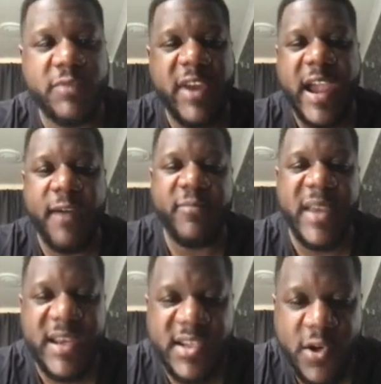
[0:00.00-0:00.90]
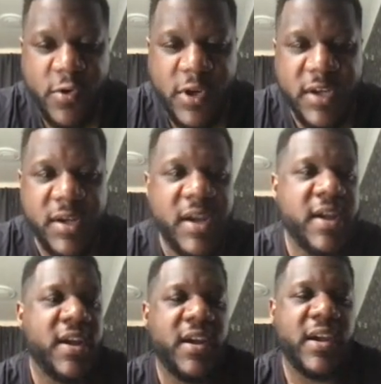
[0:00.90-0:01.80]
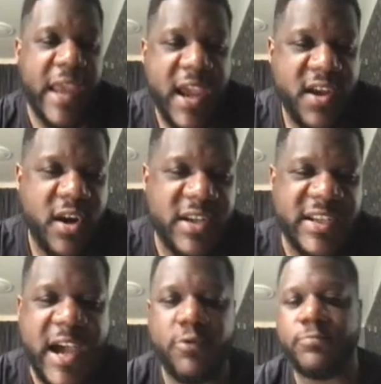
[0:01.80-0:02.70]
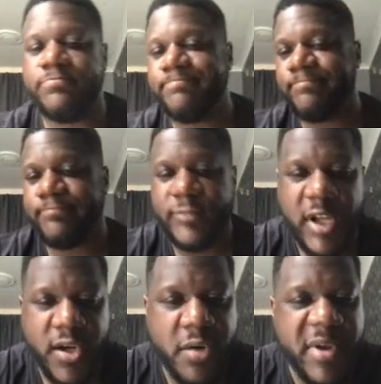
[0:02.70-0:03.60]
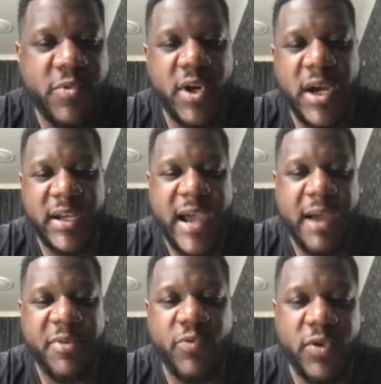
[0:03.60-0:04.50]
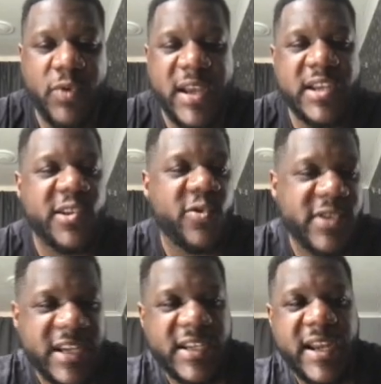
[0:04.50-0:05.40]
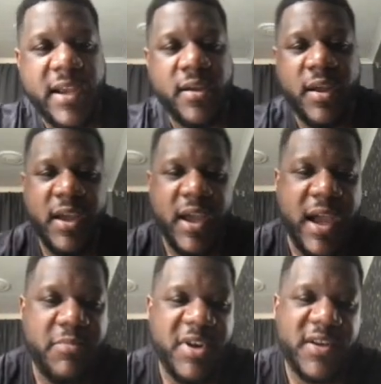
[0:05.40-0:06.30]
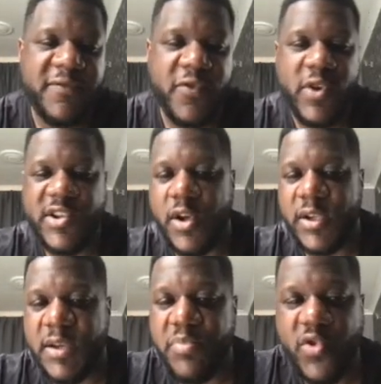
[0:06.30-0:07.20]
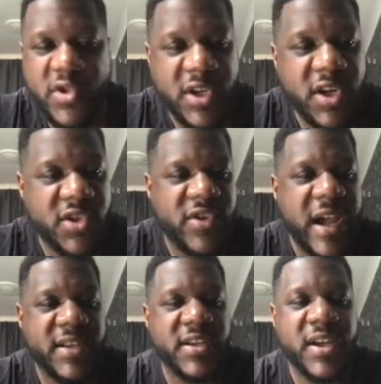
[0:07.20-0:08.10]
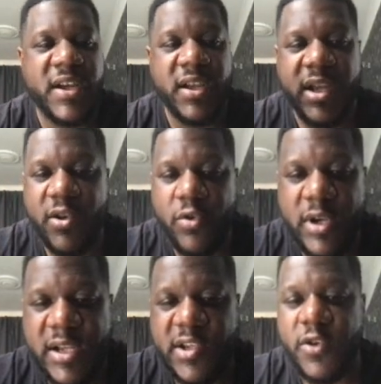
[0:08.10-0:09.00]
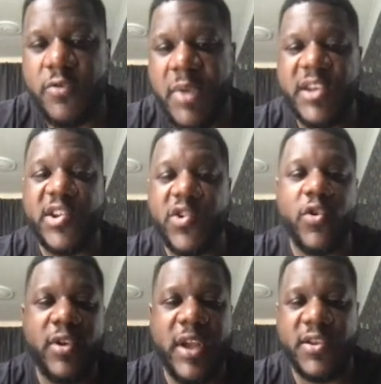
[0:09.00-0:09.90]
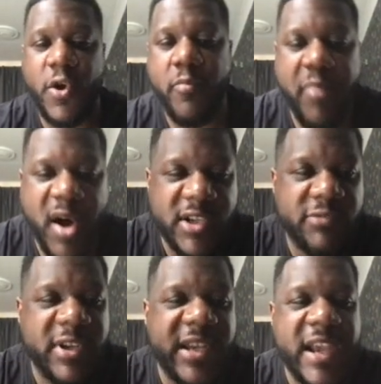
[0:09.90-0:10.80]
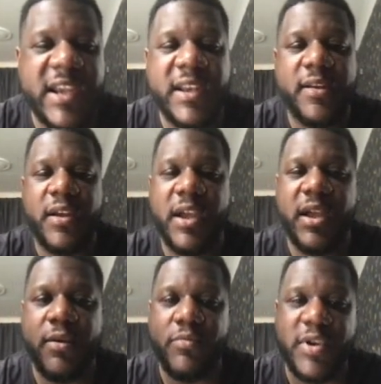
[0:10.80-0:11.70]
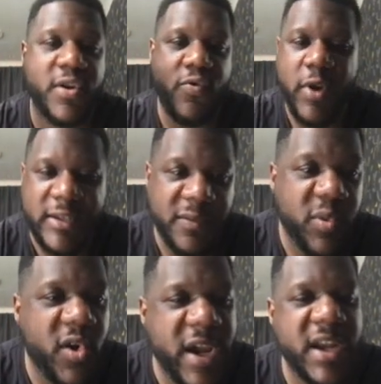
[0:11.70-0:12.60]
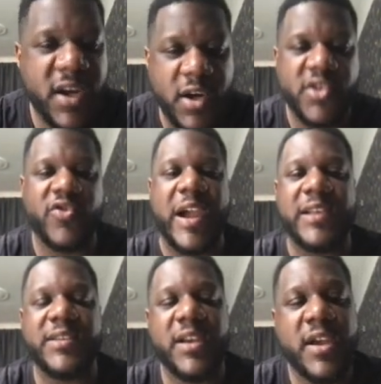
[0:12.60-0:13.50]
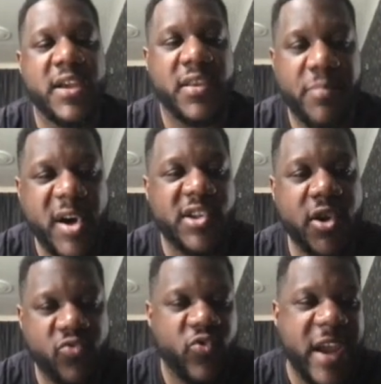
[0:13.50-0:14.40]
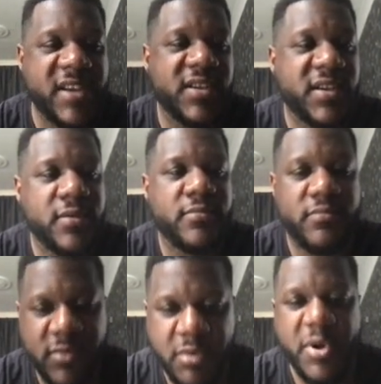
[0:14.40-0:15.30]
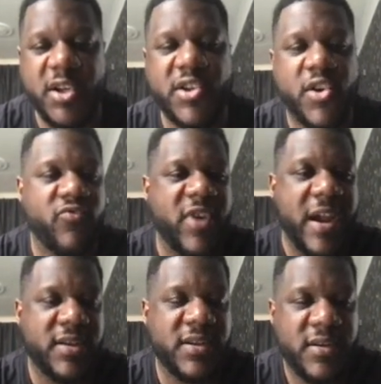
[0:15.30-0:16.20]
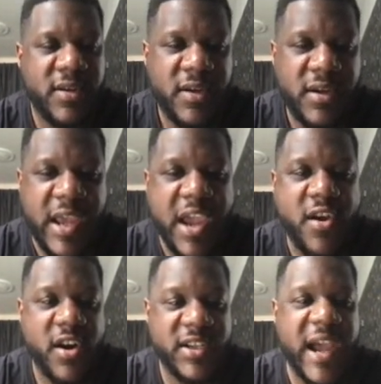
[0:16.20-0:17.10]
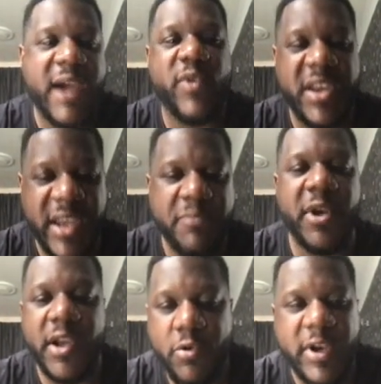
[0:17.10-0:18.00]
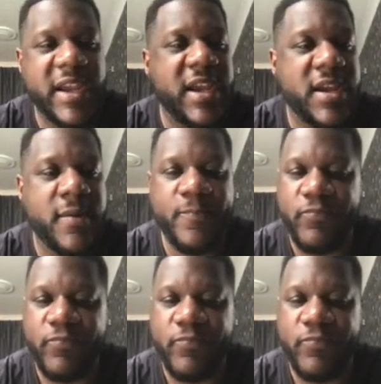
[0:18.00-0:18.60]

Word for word: We have PIGS token. Okay, guys. Now, a lot of people were unhappy with the way this launched yesterday uh, because Forex Shark did pause the contract in order to make sure that no bots were taking, uh, you know, were exploiting the contract. The bots got wrecked. The bots got wrecked. Okay, guys. And we kept the liquidity.